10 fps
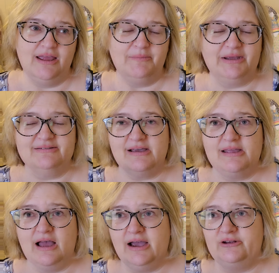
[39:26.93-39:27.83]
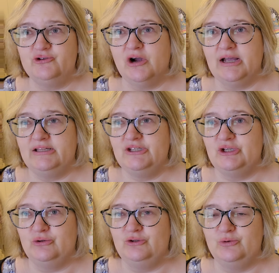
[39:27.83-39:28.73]
because I, I try
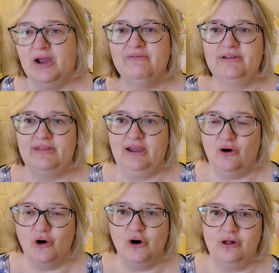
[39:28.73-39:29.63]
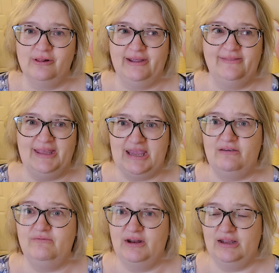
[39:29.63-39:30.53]
to do everything all in the
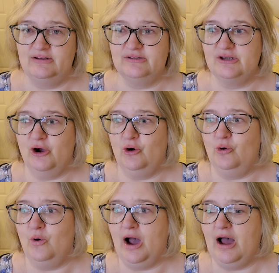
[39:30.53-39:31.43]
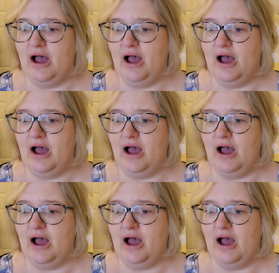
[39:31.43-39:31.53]
evening. So